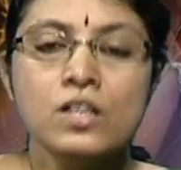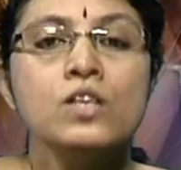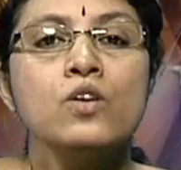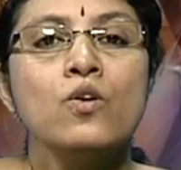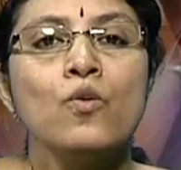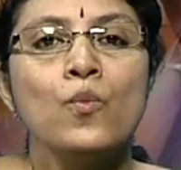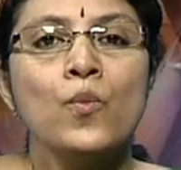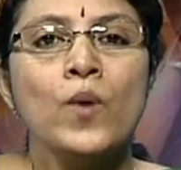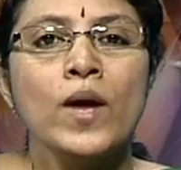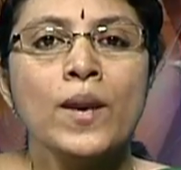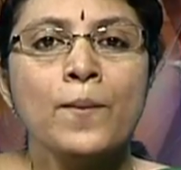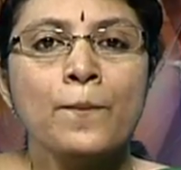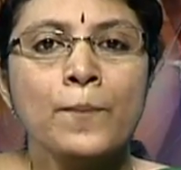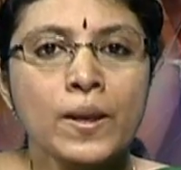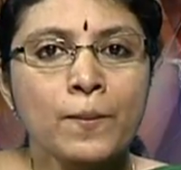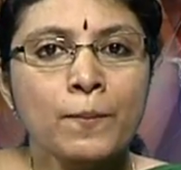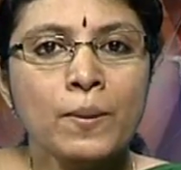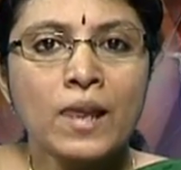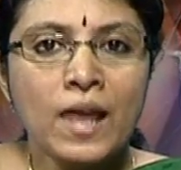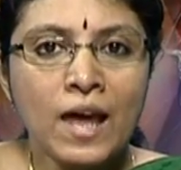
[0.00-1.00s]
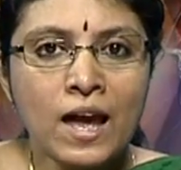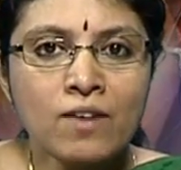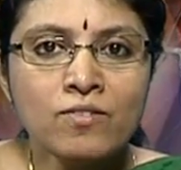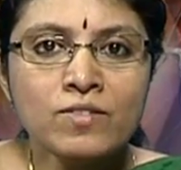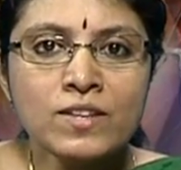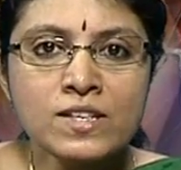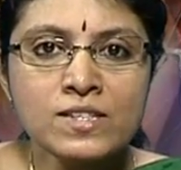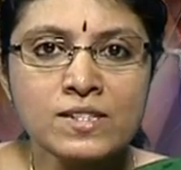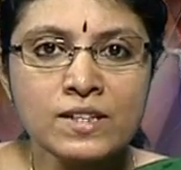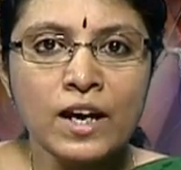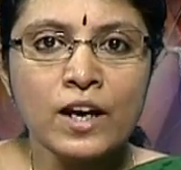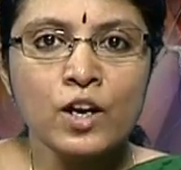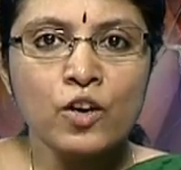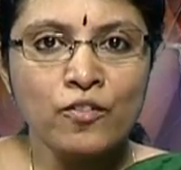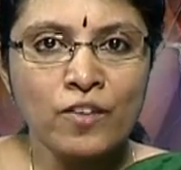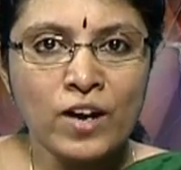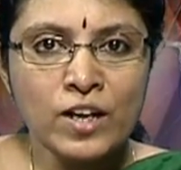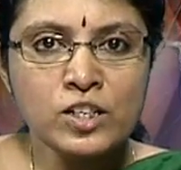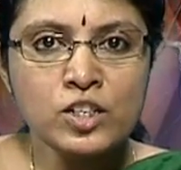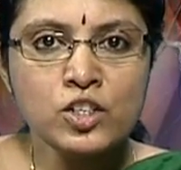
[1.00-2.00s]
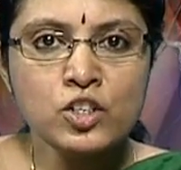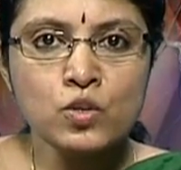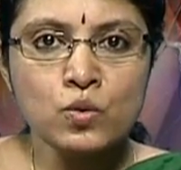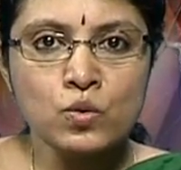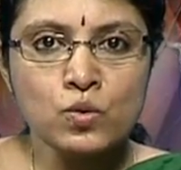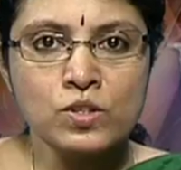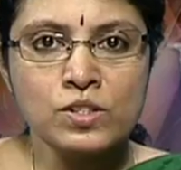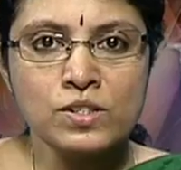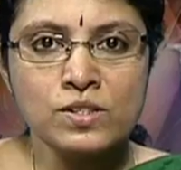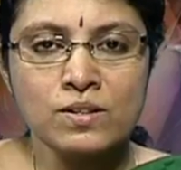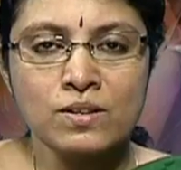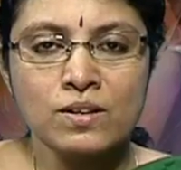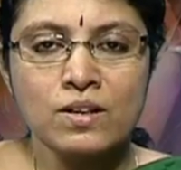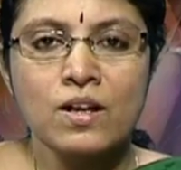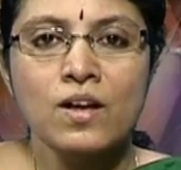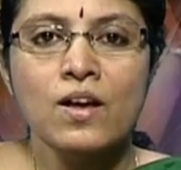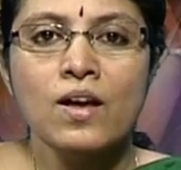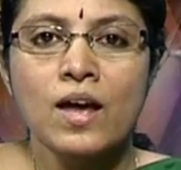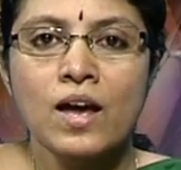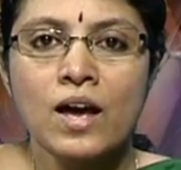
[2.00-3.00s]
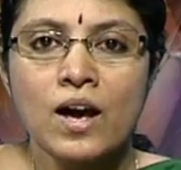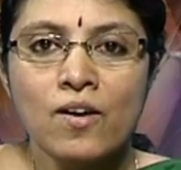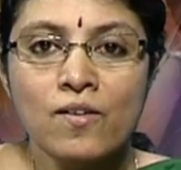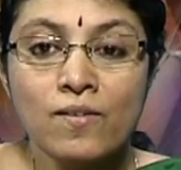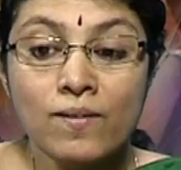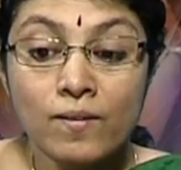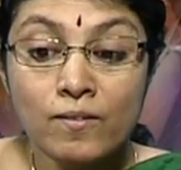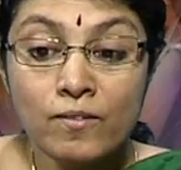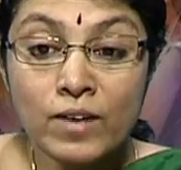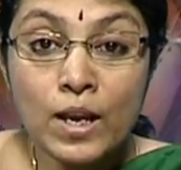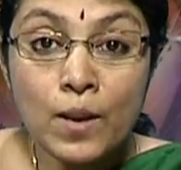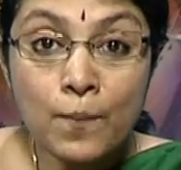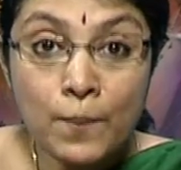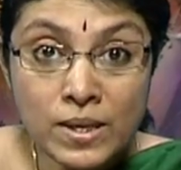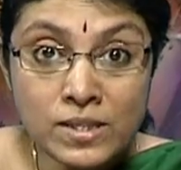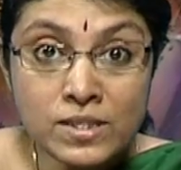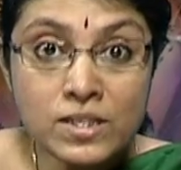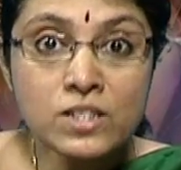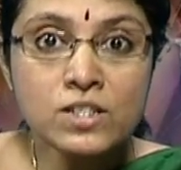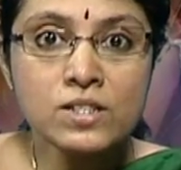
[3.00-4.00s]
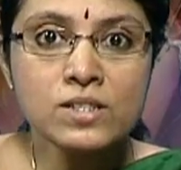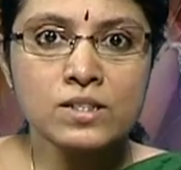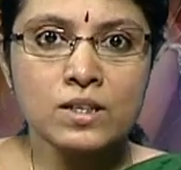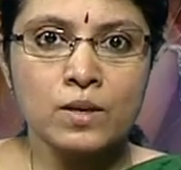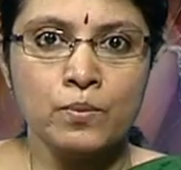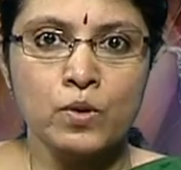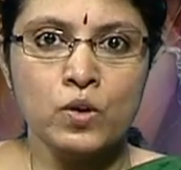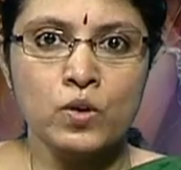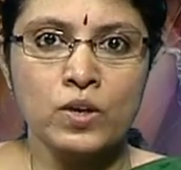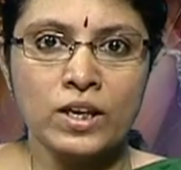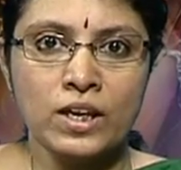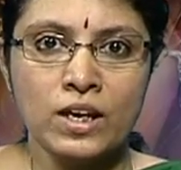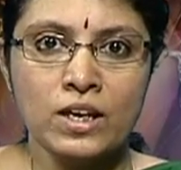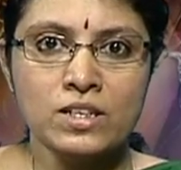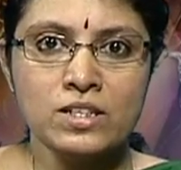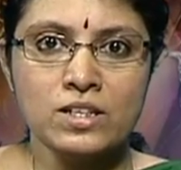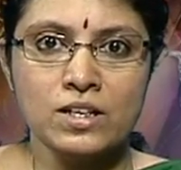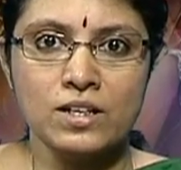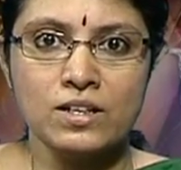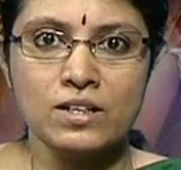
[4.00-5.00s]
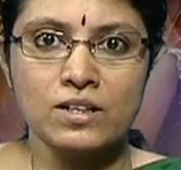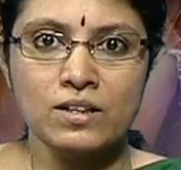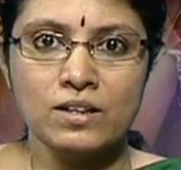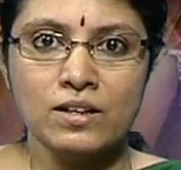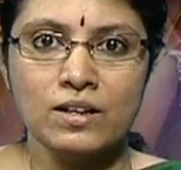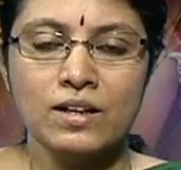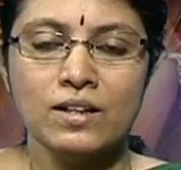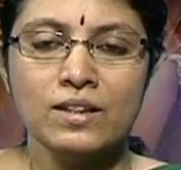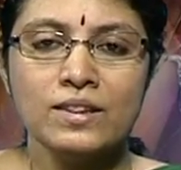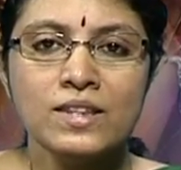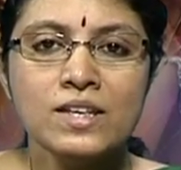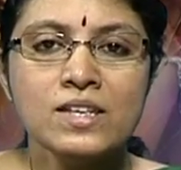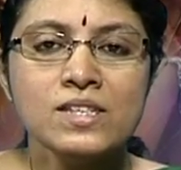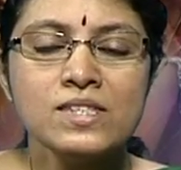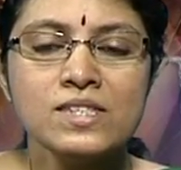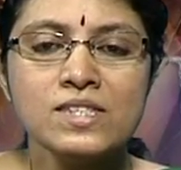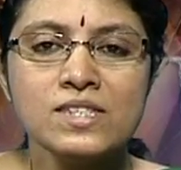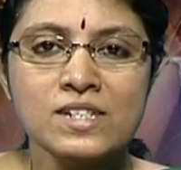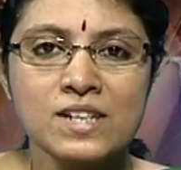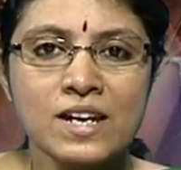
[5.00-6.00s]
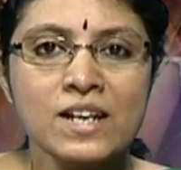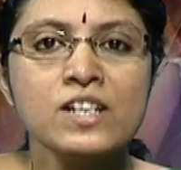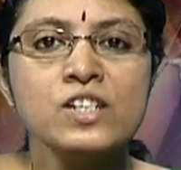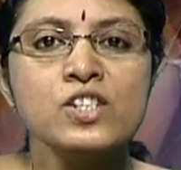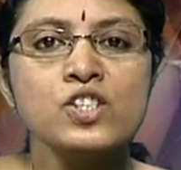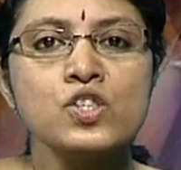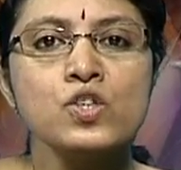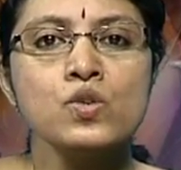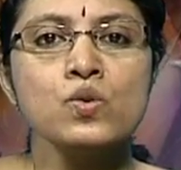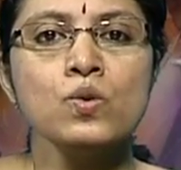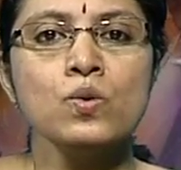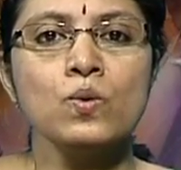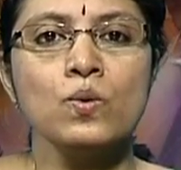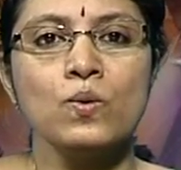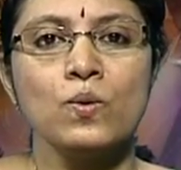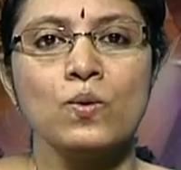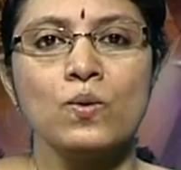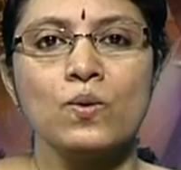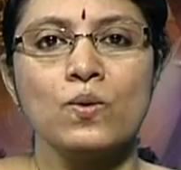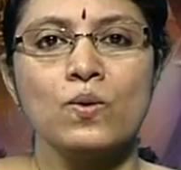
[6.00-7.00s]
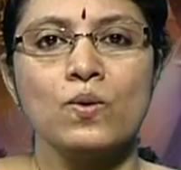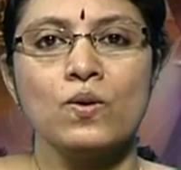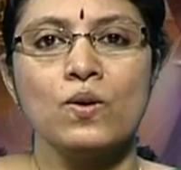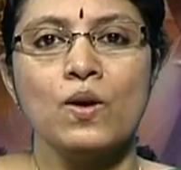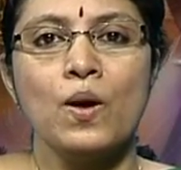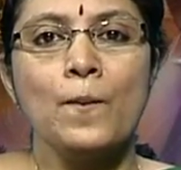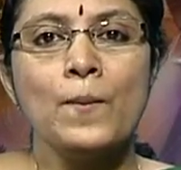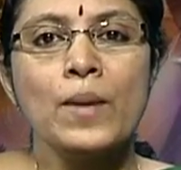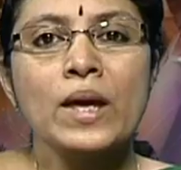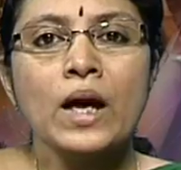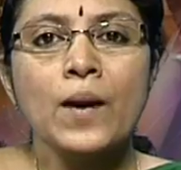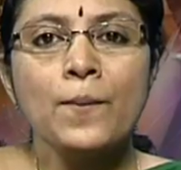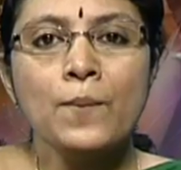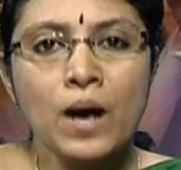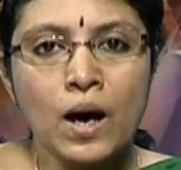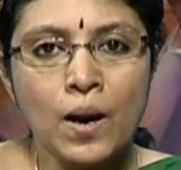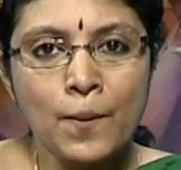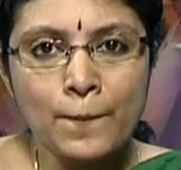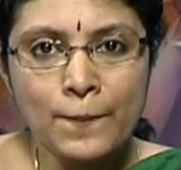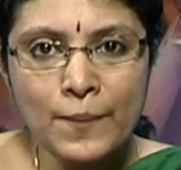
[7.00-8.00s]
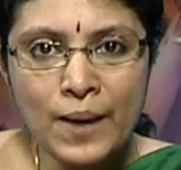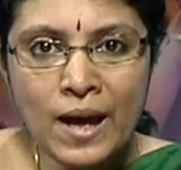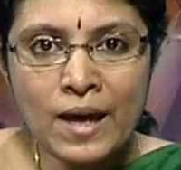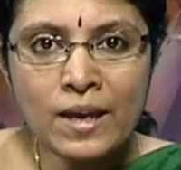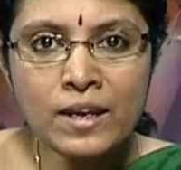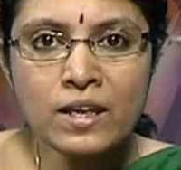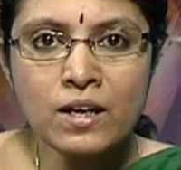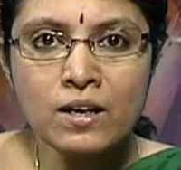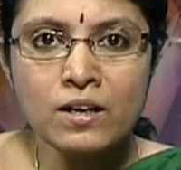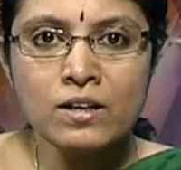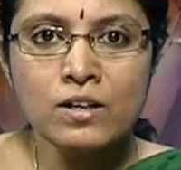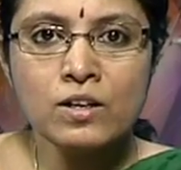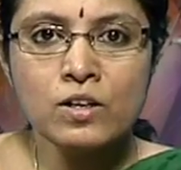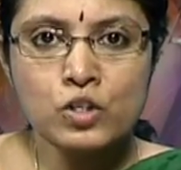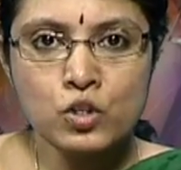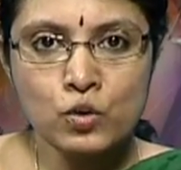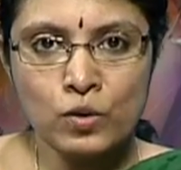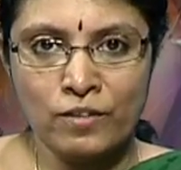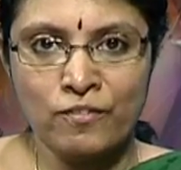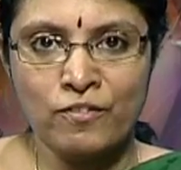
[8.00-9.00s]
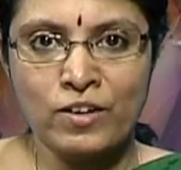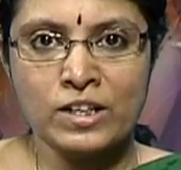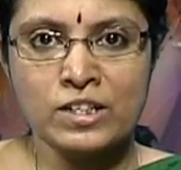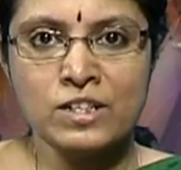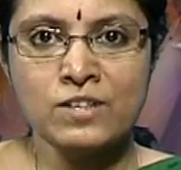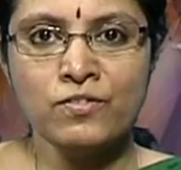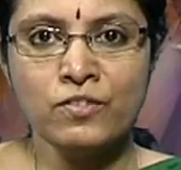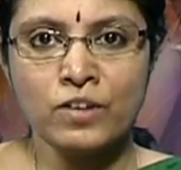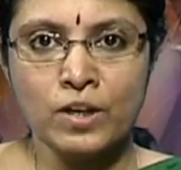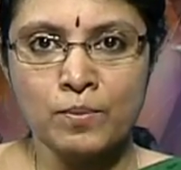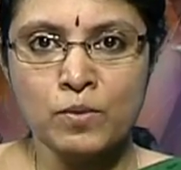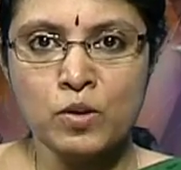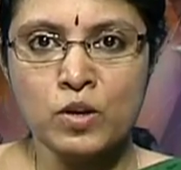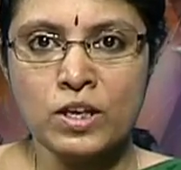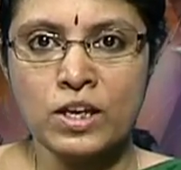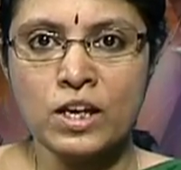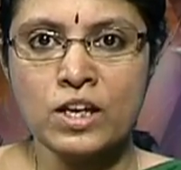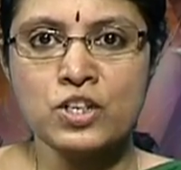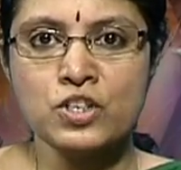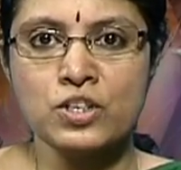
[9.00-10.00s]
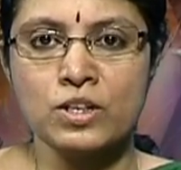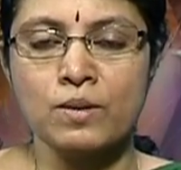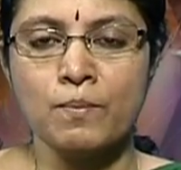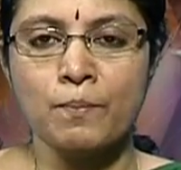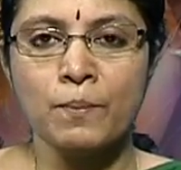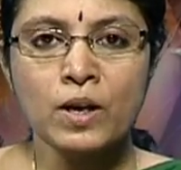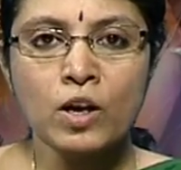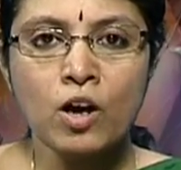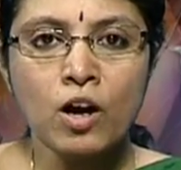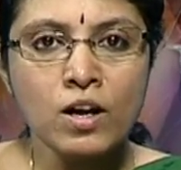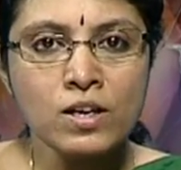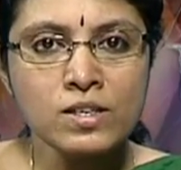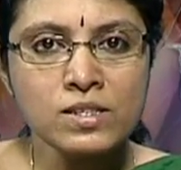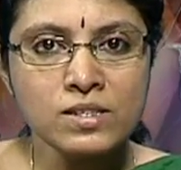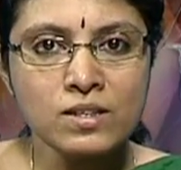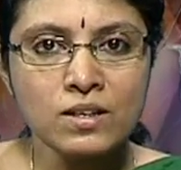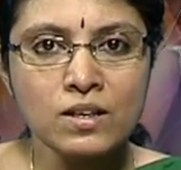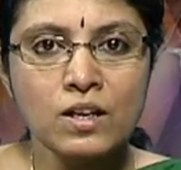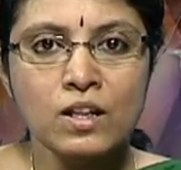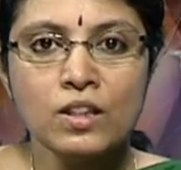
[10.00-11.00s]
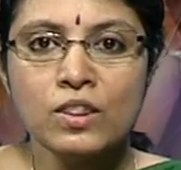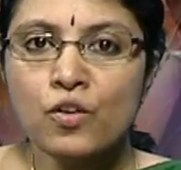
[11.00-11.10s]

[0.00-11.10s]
When people have these kind of attitudes, when a message is communicated, this tends to become a barrier to effective communication, because the